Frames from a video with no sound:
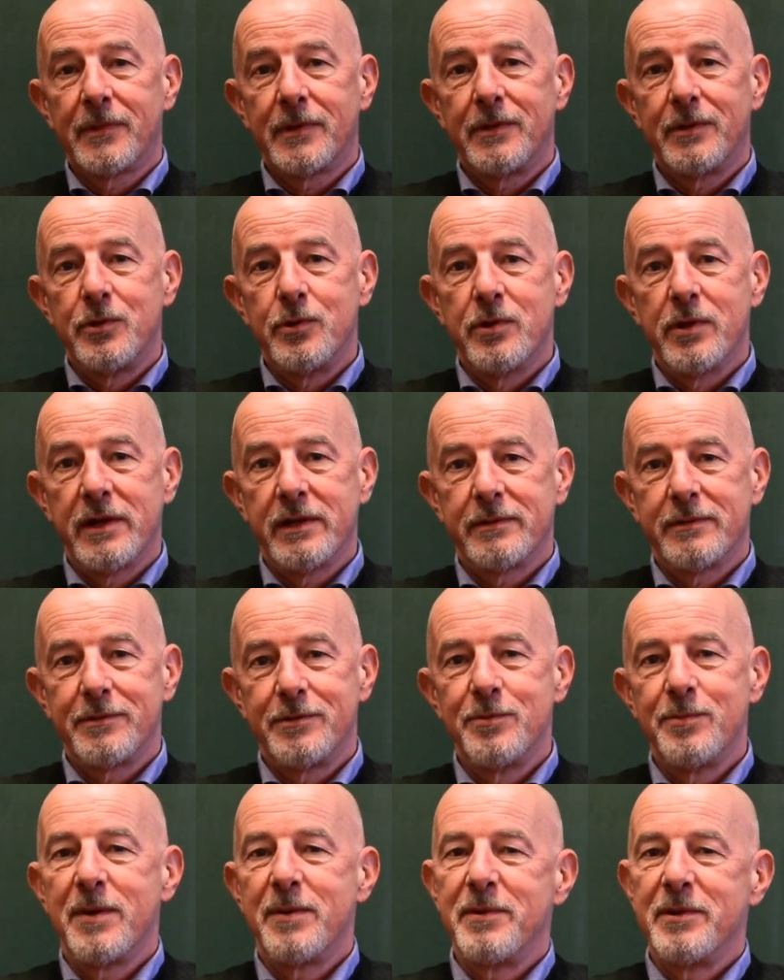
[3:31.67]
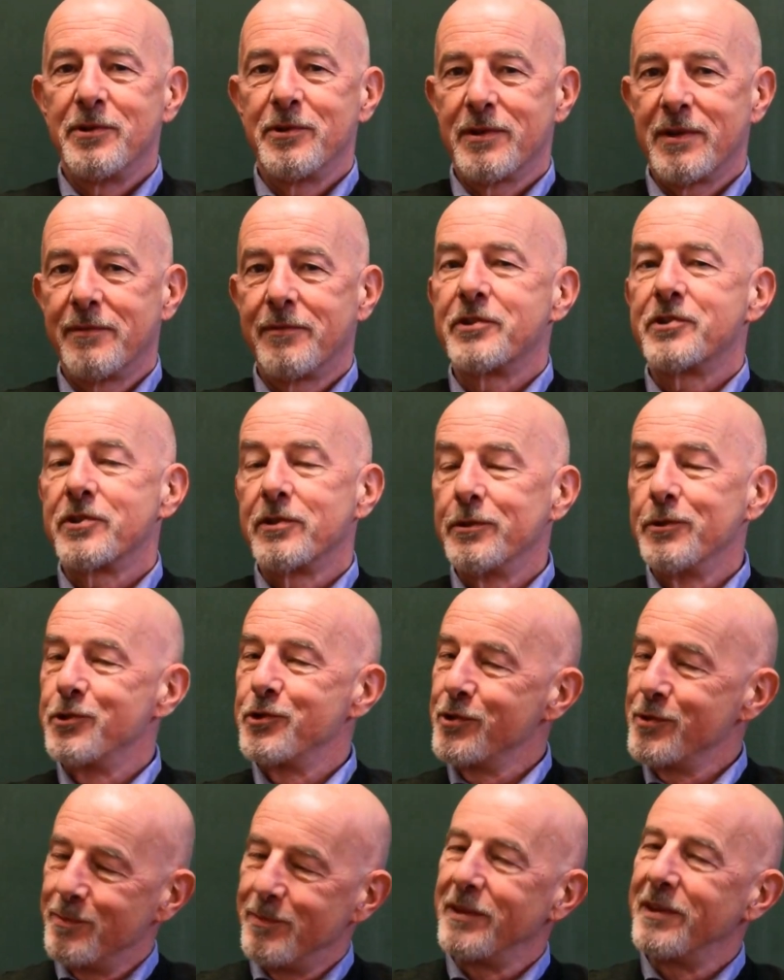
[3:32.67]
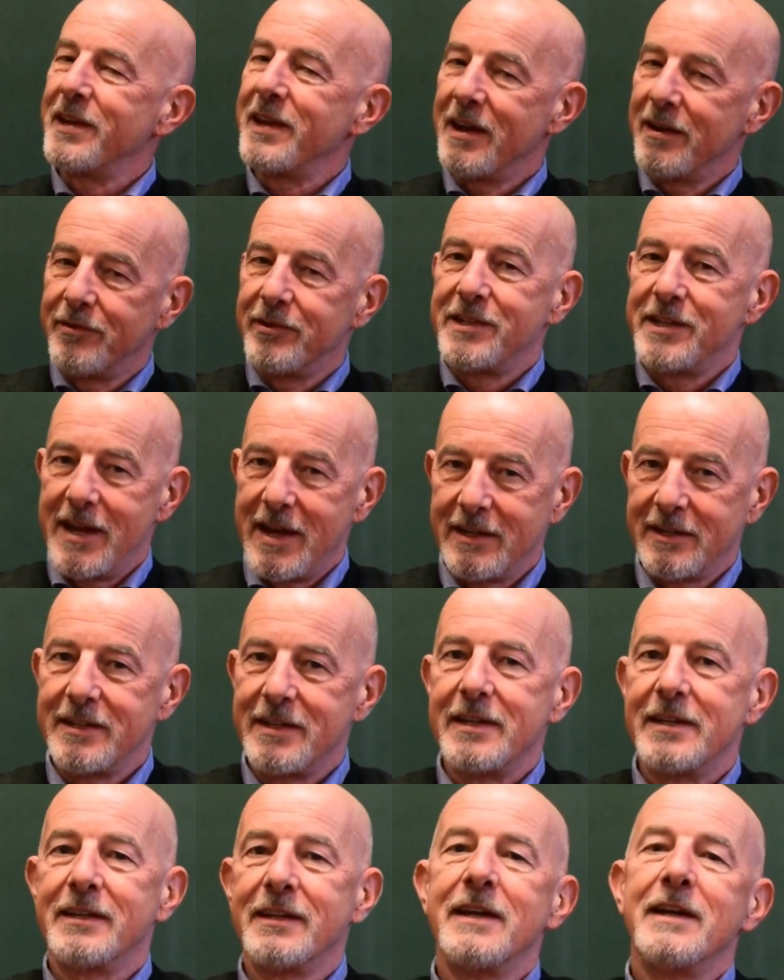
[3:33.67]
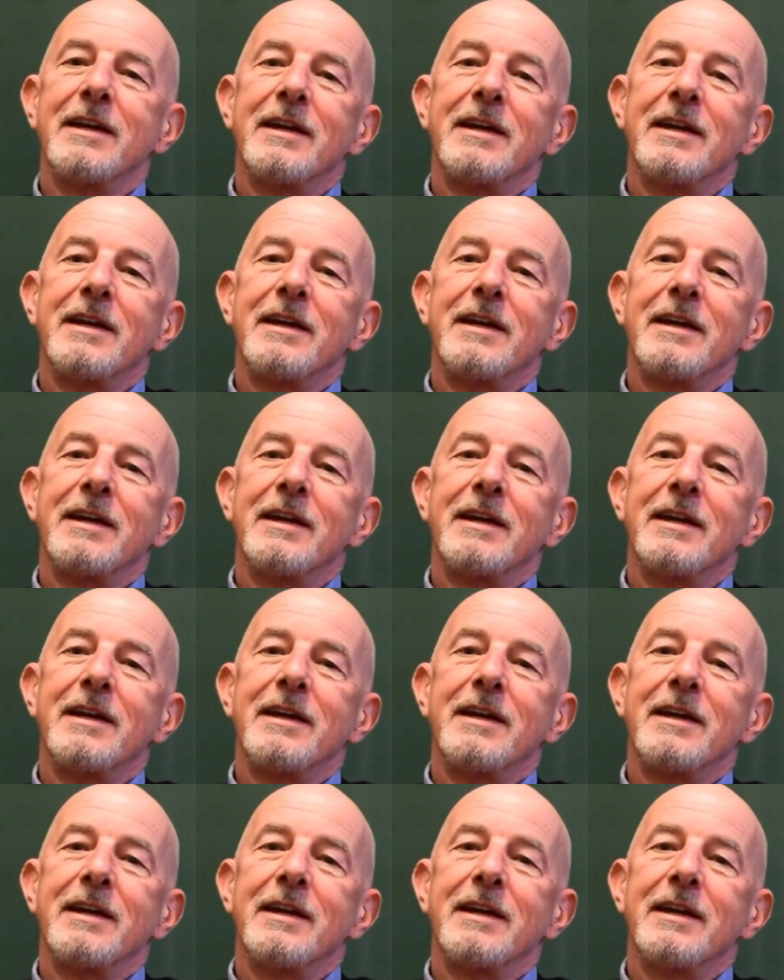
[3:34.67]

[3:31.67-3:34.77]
who maybe don't have a solution, but they have a technique.